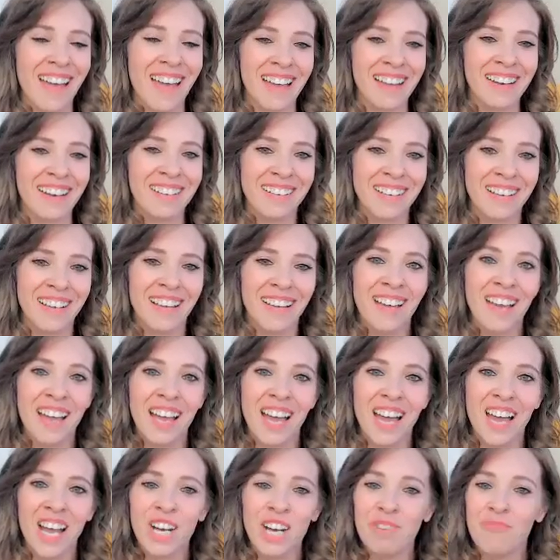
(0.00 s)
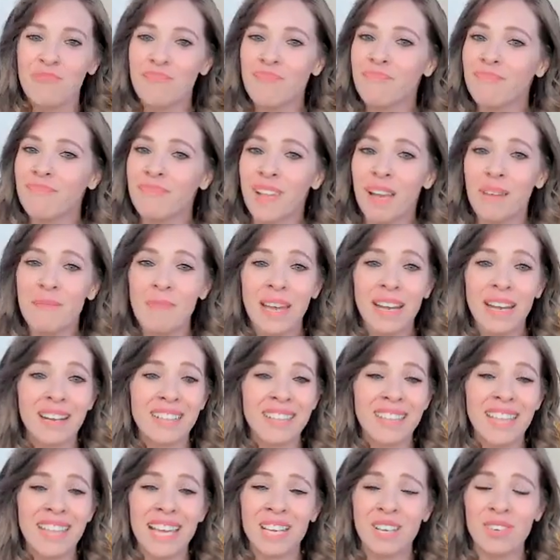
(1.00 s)
that.
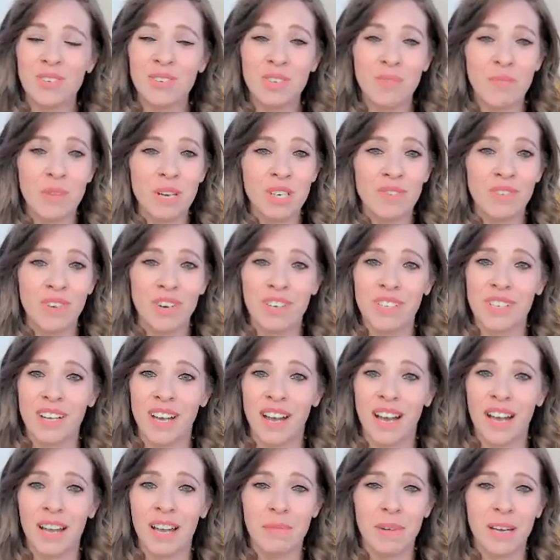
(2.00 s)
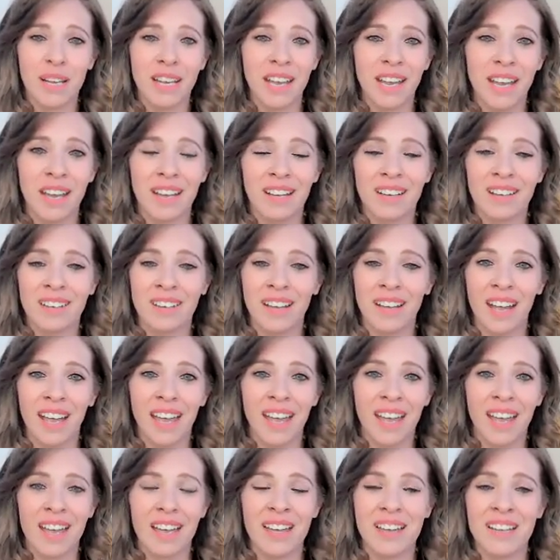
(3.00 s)
Amanda, thank you so much for your time again.
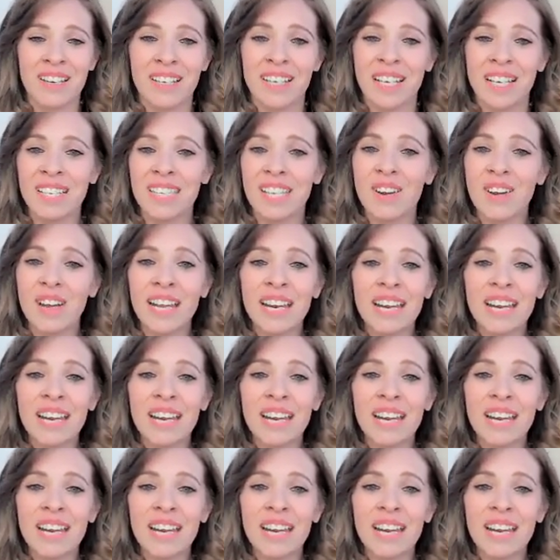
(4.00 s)
And is there